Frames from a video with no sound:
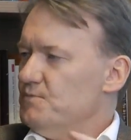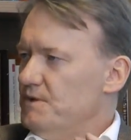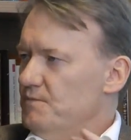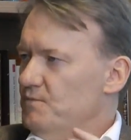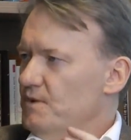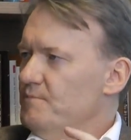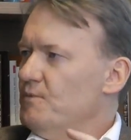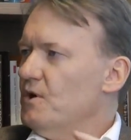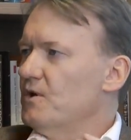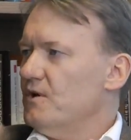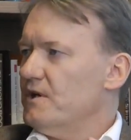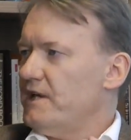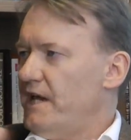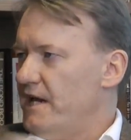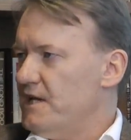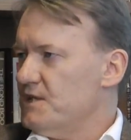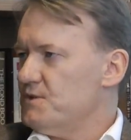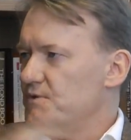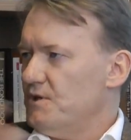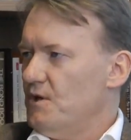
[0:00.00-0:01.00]
We model
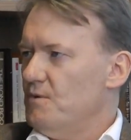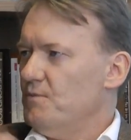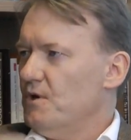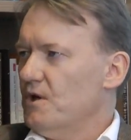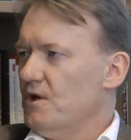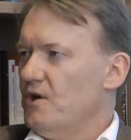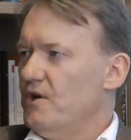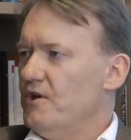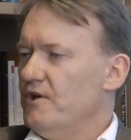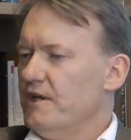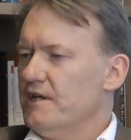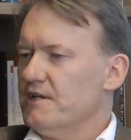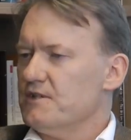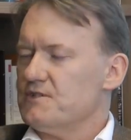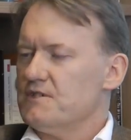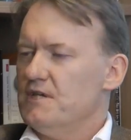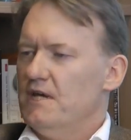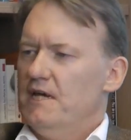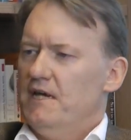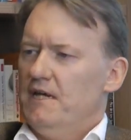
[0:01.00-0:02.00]
cash. We don't model earnings.